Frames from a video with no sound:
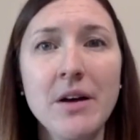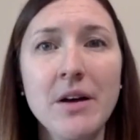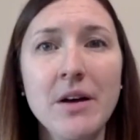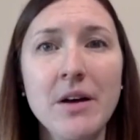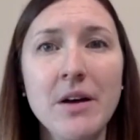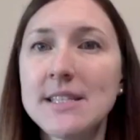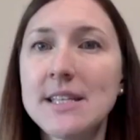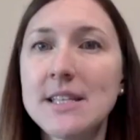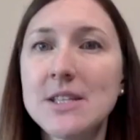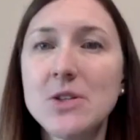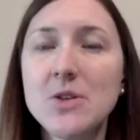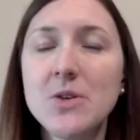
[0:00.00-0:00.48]

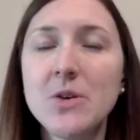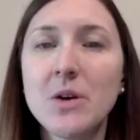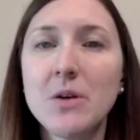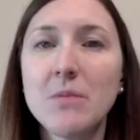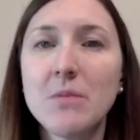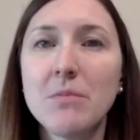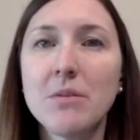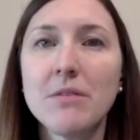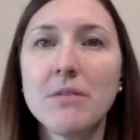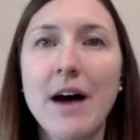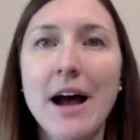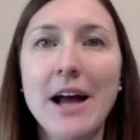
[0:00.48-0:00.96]
since you can
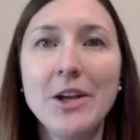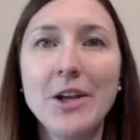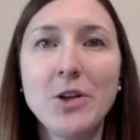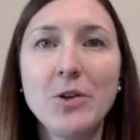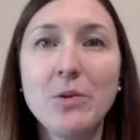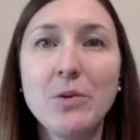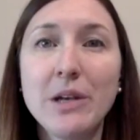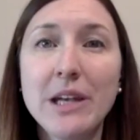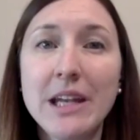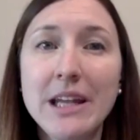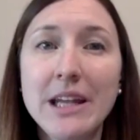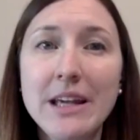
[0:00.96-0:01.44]
provide
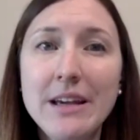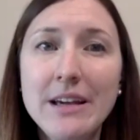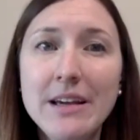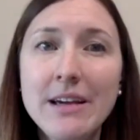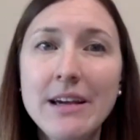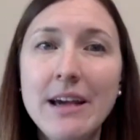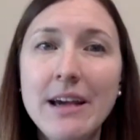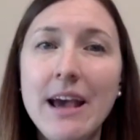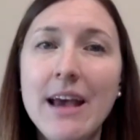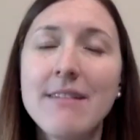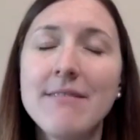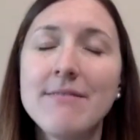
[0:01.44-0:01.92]
unique
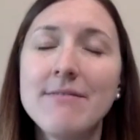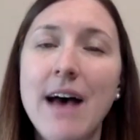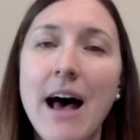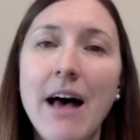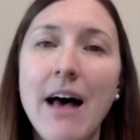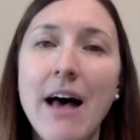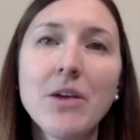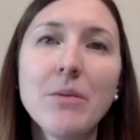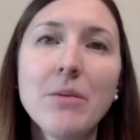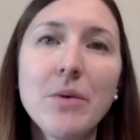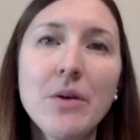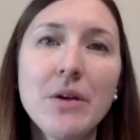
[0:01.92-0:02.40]
and
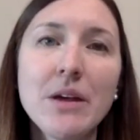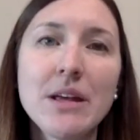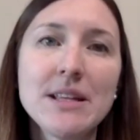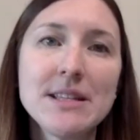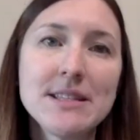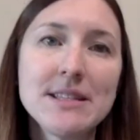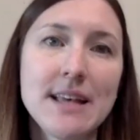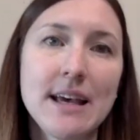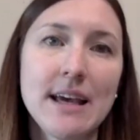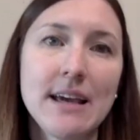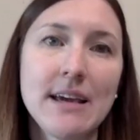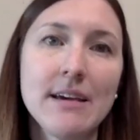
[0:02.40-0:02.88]
valuable
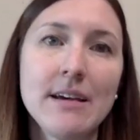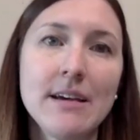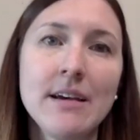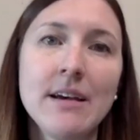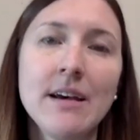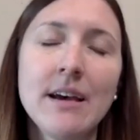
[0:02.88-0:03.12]
insight